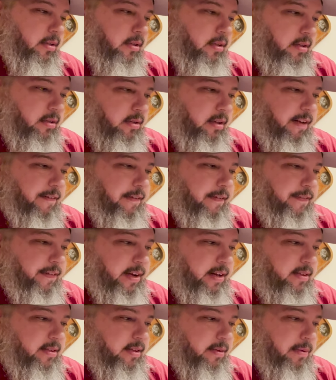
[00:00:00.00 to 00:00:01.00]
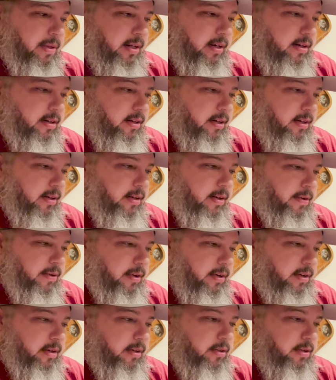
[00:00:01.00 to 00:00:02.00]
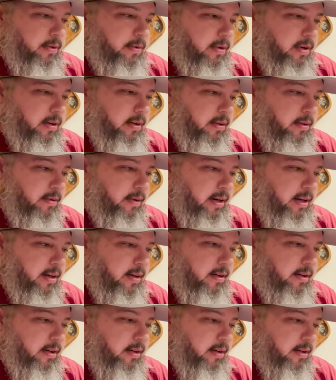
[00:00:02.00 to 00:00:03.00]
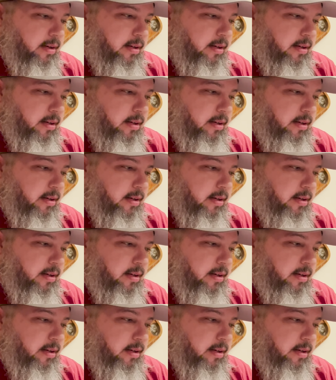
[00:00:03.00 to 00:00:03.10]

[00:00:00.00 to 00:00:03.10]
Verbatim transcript: Let's see if it finds something good. Loaded, two hundred, three hundred.